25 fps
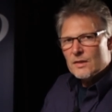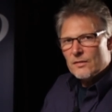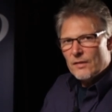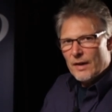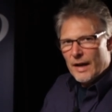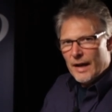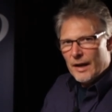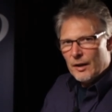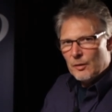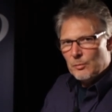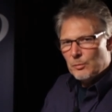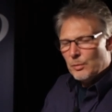of
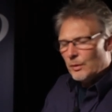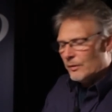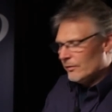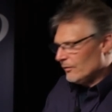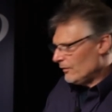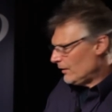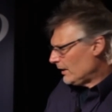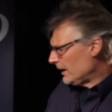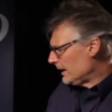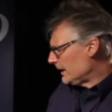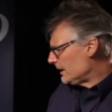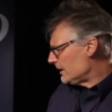output
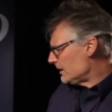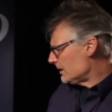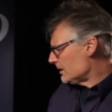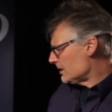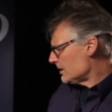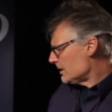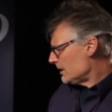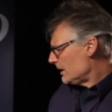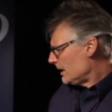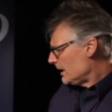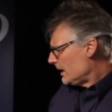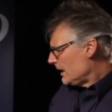
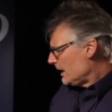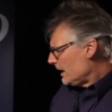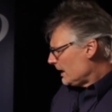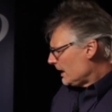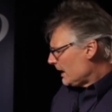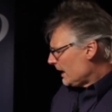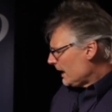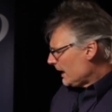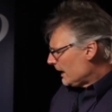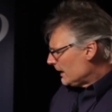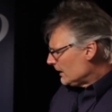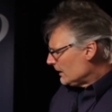faders,
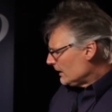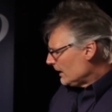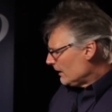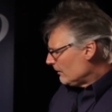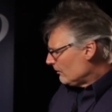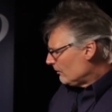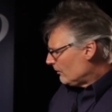and then